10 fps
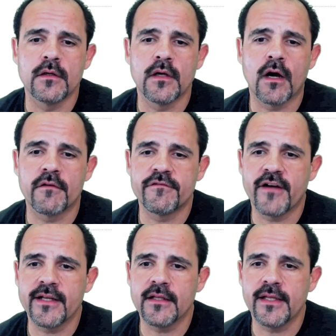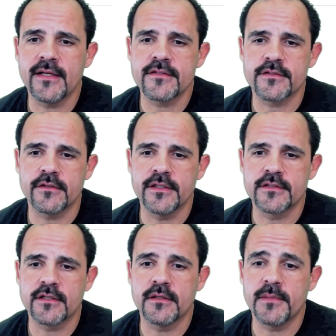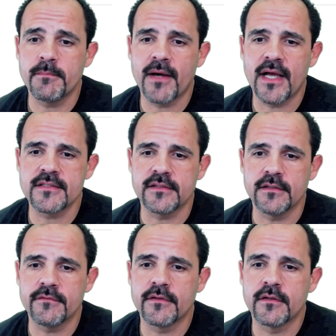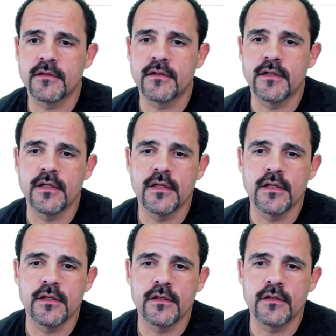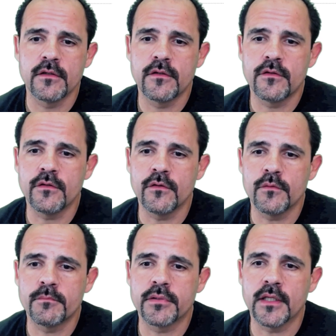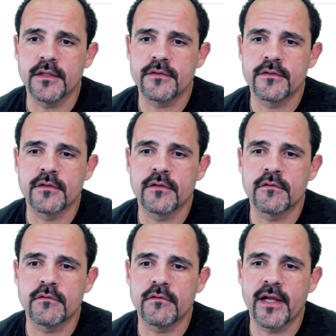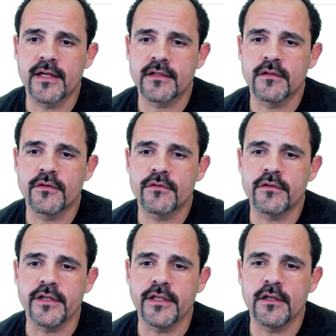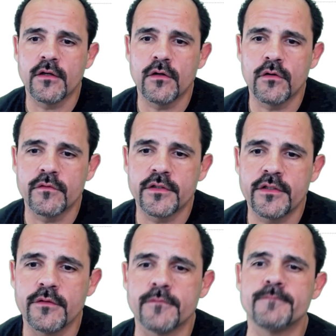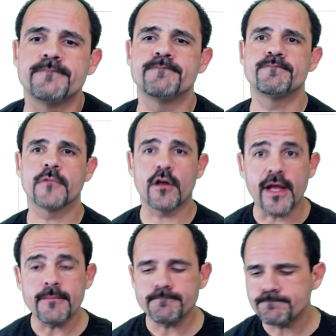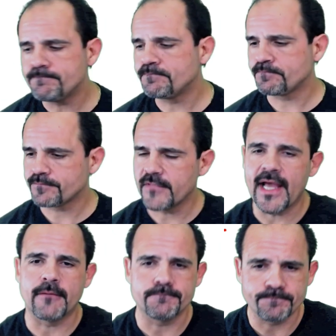our final answer is going to be positive 2 plus radical 3 over 2. All right? Now,